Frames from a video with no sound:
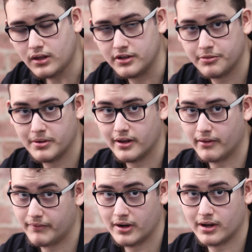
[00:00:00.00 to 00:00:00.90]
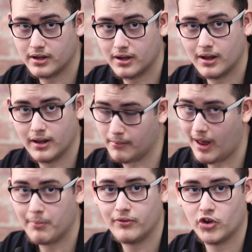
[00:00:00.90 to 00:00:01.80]
it's been a very
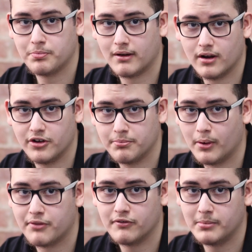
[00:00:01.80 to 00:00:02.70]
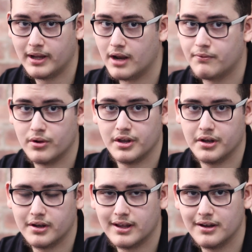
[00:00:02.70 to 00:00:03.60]
helpful experience both for me and for the
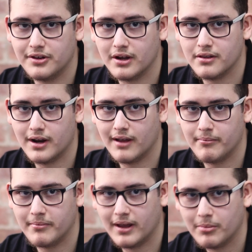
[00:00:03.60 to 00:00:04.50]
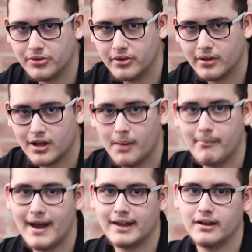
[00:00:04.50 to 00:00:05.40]
kids here that I'm able to come
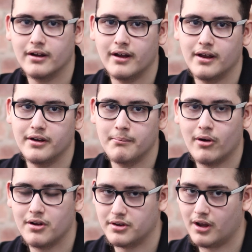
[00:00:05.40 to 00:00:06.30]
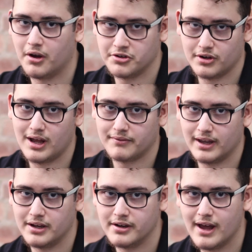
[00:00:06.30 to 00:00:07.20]
back here and impart the knowledge that I've
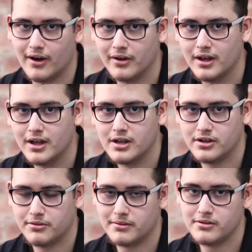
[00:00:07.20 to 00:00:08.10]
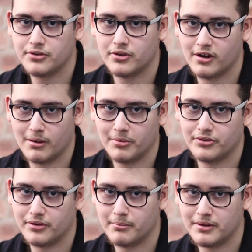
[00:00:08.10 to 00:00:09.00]
gained now, just so they're able
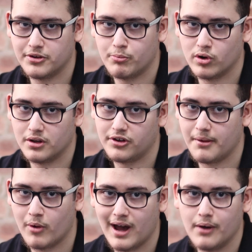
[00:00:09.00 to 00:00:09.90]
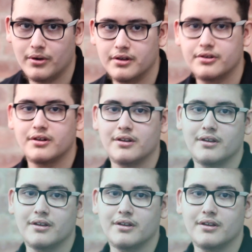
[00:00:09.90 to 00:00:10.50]
to be supported the same way I was.